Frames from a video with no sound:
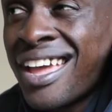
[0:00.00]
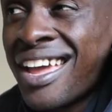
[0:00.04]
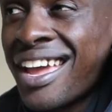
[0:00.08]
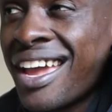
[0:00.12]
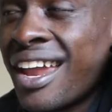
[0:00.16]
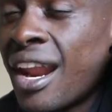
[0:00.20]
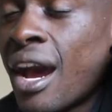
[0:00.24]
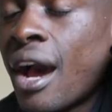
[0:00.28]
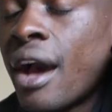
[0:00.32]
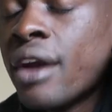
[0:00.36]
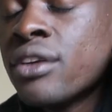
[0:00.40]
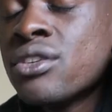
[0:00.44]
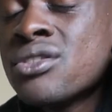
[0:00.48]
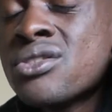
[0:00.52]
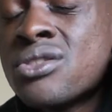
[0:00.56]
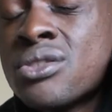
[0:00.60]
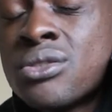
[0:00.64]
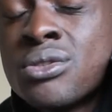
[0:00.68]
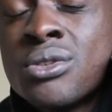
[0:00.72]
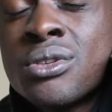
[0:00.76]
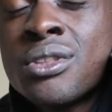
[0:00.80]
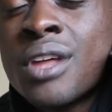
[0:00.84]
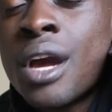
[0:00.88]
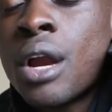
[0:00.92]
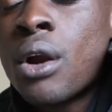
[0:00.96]
And I used to
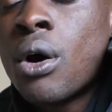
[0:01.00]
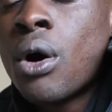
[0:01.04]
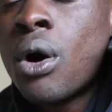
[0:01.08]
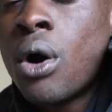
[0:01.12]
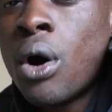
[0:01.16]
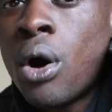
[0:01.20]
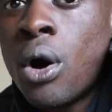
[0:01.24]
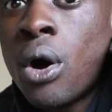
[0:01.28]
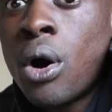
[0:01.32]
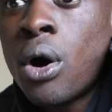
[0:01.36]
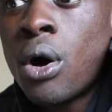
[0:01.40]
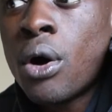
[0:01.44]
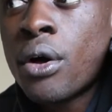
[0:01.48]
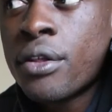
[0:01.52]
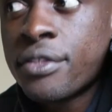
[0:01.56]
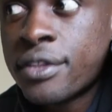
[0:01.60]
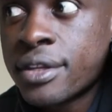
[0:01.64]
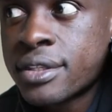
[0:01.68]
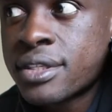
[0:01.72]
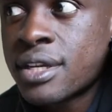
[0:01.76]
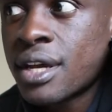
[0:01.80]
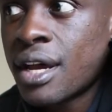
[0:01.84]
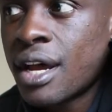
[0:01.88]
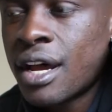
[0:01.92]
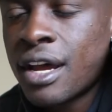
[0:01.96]
do that all
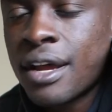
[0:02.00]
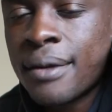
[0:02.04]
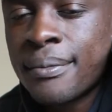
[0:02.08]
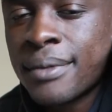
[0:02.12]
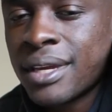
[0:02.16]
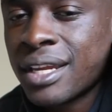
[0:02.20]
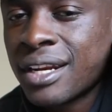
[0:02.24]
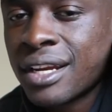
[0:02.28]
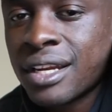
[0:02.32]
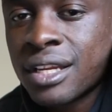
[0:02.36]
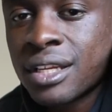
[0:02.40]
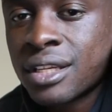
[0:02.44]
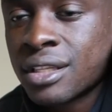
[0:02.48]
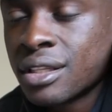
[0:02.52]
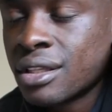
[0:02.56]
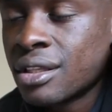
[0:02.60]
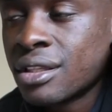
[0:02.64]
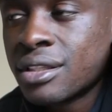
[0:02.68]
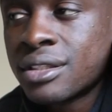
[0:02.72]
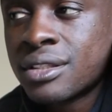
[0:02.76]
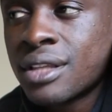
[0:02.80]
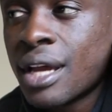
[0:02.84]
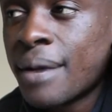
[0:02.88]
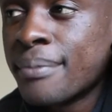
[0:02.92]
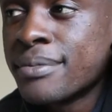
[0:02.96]
the time. And
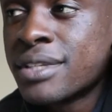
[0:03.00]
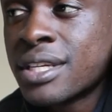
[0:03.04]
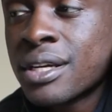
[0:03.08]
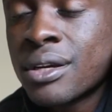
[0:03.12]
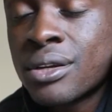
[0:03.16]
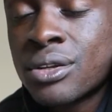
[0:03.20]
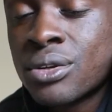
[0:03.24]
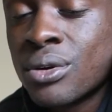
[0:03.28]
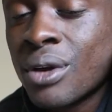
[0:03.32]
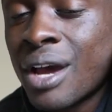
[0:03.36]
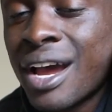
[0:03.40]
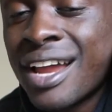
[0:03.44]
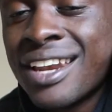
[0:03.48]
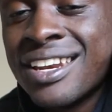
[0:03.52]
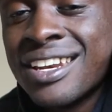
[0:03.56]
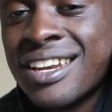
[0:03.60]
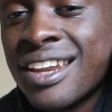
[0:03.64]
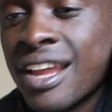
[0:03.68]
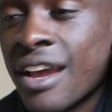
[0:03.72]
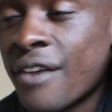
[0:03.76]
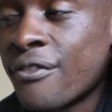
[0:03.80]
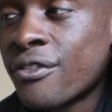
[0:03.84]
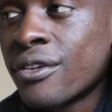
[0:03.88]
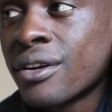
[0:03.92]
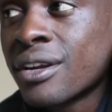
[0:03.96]
I'm telling you, I
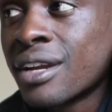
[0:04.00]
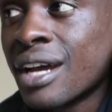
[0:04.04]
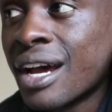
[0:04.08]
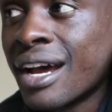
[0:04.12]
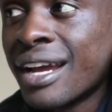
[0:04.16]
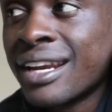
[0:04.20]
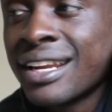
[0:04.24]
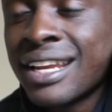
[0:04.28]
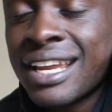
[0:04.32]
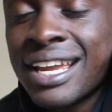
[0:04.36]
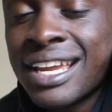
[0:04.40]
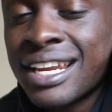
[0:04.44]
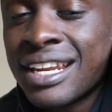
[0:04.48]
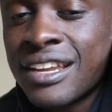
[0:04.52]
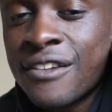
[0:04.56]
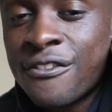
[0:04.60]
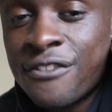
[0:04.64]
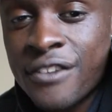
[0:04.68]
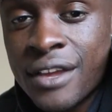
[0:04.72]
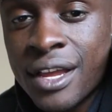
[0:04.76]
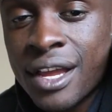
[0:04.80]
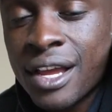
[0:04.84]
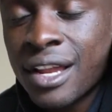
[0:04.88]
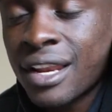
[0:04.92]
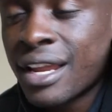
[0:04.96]
never got
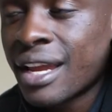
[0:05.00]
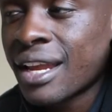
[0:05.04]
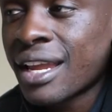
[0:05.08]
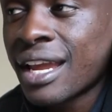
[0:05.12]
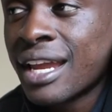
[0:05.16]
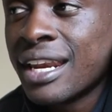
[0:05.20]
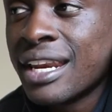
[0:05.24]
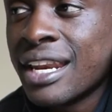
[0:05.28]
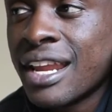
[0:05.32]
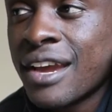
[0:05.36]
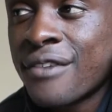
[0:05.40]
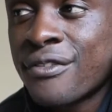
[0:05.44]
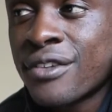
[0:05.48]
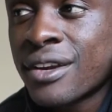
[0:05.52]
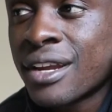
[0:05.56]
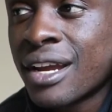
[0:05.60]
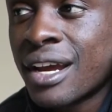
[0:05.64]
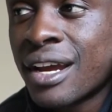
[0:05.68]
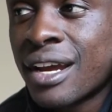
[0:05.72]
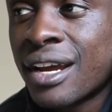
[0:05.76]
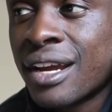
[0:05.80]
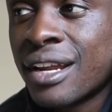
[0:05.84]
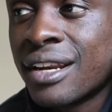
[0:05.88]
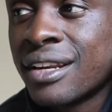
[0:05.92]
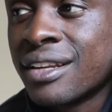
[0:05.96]
I never
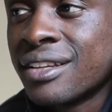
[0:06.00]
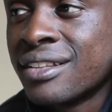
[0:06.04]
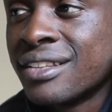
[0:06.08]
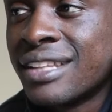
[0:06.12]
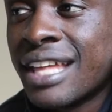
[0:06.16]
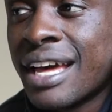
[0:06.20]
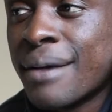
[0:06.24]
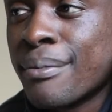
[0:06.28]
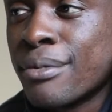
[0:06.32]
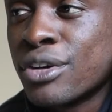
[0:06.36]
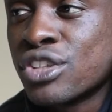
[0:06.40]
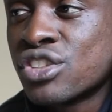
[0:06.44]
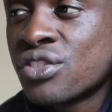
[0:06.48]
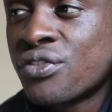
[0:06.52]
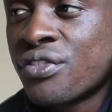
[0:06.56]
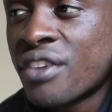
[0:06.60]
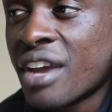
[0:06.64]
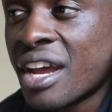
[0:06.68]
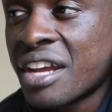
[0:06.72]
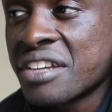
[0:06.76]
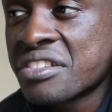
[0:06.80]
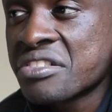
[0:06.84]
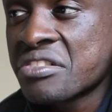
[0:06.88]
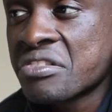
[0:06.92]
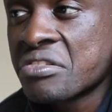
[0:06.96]
got that much
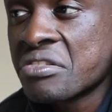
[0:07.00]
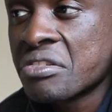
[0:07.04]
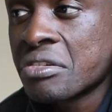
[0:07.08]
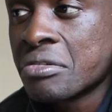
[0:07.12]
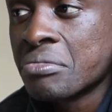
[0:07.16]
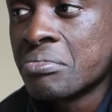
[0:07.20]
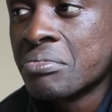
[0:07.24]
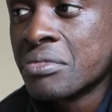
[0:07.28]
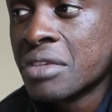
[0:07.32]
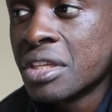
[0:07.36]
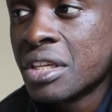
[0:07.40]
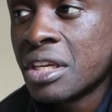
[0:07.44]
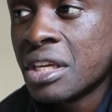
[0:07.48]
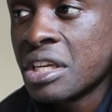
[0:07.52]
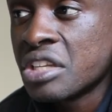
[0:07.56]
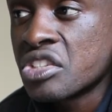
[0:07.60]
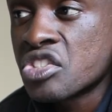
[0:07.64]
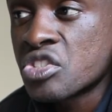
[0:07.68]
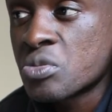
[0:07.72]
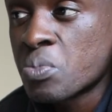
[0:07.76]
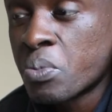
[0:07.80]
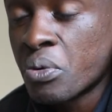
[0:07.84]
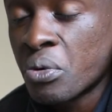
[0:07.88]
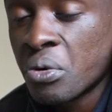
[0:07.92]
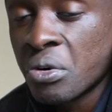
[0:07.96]
faster in
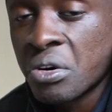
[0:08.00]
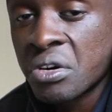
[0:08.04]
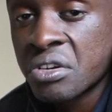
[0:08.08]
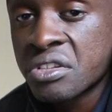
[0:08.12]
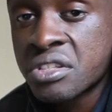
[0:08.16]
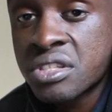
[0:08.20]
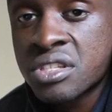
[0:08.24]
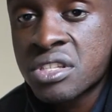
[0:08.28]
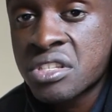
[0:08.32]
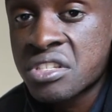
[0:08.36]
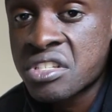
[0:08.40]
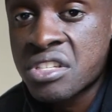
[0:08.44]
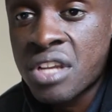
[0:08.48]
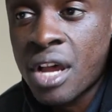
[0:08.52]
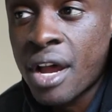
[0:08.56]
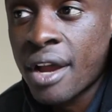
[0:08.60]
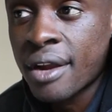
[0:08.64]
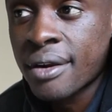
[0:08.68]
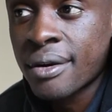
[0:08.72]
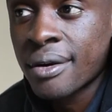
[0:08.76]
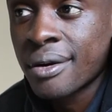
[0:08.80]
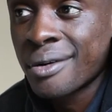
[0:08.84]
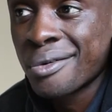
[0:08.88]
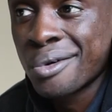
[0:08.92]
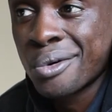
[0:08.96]
sports,
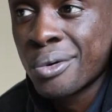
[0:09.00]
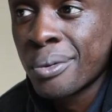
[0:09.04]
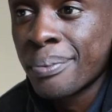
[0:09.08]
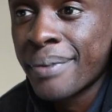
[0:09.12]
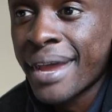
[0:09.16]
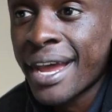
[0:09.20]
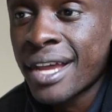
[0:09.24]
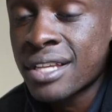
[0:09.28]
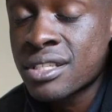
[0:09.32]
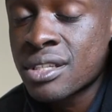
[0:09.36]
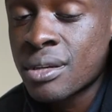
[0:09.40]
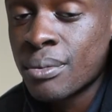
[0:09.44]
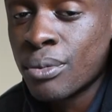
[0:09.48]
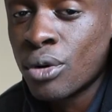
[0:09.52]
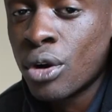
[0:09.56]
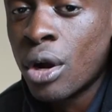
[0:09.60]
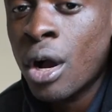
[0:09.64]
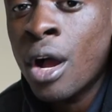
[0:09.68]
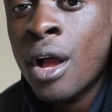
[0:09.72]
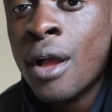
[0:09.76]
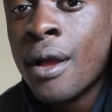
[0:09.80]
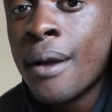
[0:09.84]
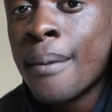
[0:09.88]
soccer or basketball.